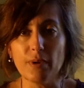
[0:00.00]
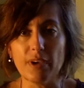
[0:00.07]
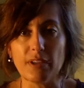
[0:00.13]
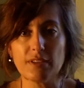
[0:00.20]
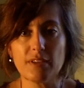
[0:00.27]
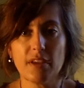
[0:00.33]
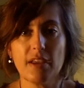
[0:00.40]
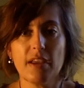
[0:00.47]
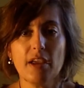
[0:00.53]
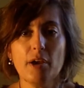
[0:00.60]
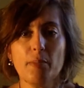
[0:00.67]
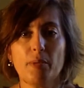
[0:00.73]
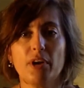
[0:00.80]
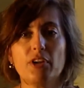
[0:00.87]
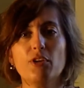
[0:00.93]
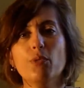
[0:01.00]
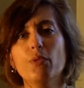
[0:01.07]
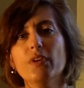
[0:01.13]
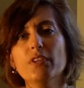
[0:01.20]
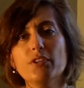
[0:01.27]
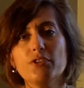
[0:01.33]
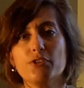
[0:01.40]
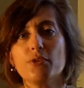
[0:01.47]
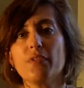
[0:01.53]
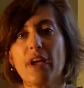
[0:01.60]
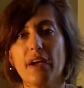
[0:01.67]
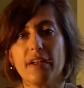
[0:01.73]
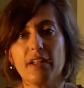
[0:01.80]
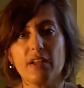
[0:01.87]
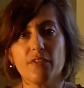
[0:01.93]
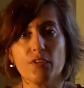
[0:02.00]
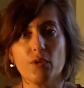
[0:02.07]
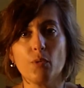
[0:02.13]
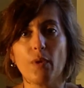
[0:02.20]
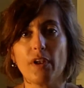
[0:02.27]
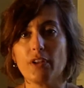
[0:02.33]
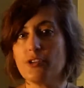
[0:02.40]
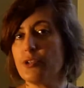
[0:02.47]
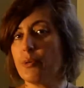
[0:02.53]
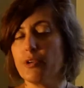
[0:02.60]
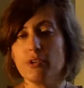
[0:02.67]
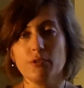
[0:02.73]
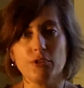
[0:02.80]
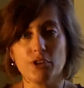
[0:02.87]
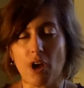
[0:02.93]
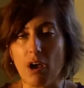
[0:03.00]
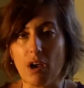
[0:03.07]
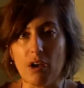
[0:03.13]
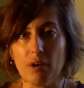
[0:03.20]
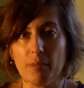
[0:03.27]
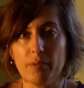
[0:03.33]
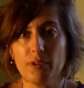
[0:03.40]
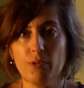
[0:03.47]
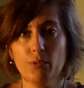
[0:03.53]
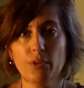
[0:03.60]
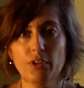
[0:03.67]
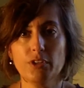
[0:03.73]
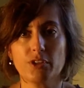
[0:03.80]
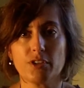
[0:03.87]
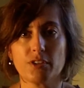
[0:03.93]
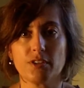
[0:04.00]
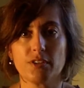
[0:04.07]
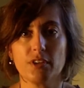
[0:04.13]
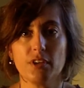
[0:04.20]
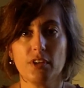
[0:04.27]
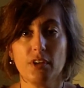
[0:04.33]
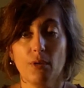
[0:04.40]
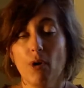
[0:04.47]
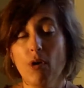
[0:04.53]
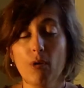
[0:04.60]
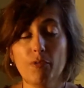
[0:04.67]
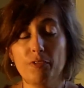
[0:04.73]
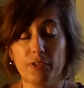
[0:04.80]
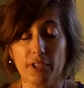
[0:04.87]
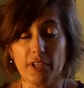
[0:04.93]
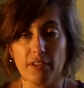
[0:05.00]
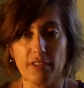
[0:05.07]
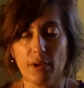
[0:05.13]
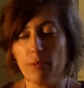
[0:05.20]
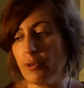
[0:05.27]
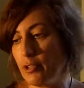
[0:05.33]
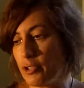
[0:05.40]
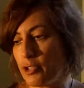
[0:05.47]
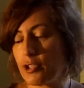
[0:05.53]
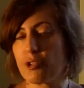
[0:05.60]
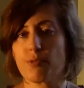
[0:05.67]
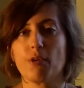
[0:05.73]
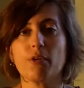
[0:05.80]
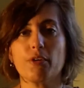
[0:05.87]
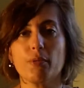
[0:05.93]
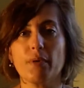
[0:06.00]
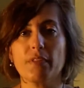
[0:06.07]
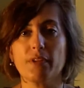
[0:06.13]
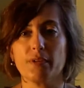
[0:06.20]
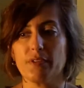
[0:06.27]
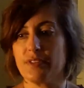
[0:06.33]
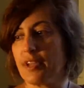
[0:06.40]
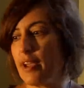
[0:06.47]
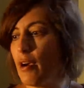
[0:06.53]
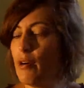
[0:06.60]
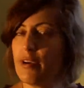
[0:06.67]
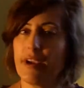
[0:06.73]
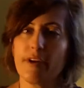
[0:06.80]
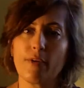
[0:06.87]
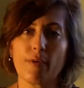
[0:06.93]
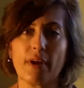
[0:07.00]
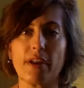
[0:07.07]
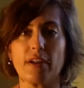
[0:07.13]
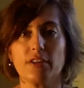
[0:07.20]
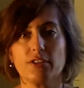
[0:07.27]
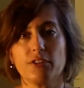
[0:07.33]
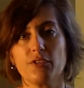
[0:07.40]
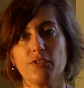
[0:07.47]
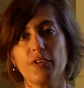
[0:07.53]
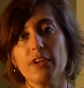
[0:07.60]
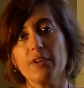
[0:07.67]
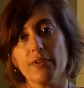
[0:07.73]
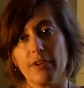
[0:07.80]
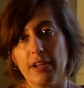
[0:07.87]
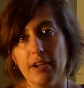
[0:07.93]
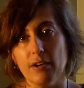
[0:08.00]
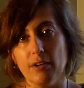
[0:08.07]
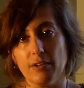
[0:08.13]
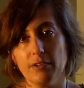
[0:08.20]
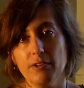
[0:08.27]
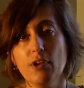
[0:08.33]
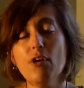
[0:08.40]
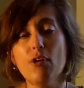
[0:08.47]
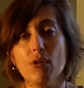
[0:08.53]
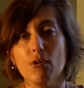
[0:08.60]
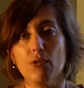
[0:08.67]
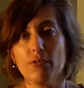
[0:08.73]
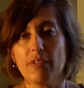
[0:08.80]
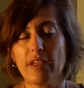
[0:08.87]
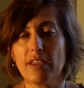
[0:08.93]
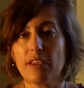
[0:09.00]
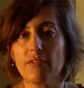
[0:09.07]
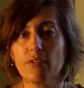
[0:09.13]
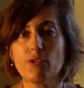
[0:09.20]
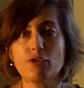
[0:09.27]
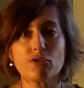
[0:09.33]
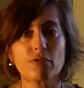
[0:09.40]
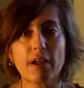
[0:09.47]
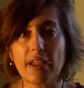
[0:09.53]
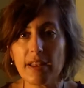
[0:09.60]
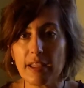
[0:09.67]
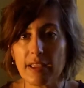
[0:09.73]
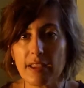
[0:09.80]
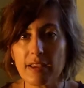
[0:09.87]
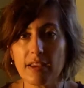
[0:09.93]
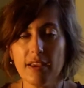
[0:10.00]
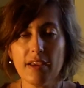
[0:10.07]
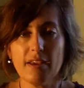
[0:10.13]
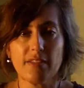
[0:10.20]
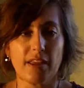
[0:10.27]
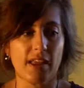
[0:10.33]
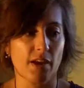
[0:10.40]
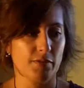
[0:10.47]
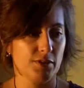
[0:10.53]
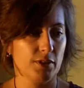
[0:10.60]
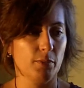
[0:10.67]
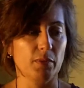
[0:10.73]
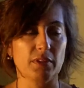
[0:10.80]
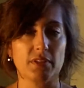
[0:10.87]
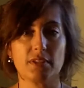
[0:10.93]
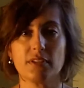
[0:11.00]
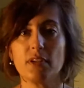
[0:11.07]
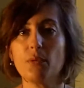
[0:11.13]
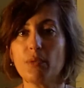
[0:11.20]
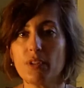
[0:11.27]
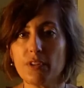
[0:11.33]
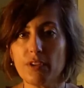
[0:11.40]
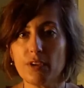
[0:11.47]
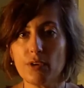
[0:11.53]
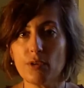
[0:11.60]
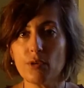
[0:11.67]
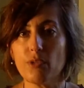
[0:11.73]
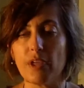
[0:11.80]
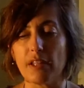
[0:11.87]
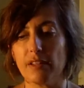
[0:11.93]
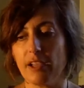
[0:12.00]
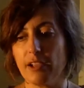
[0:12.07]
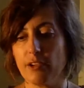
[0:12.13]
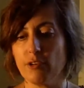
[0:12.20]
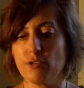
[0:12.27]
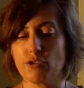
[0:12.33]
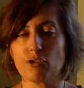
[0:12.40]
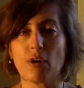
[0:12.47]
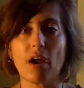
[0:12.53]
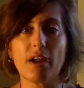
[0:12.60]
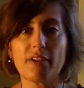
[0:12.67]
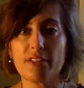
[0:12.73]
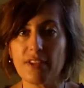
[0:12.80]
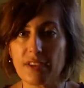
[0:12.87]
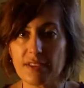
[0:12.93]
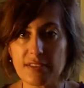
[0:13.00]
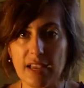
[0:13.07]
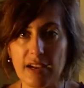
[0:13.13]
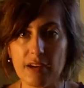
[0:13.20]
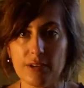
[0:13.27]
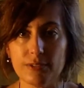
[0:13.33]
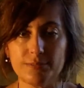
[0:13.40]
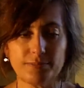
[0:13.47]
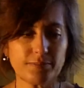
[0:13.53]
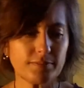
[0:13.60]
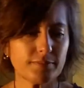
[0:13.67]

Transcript: it. But you wouldn't do that if you went into a new job. You wouldn't just, well, hopefully, they wouldn't just throw you in there and say, okay, great, just figure it out. No, they give you training, they have someone sit with you, they let you try things out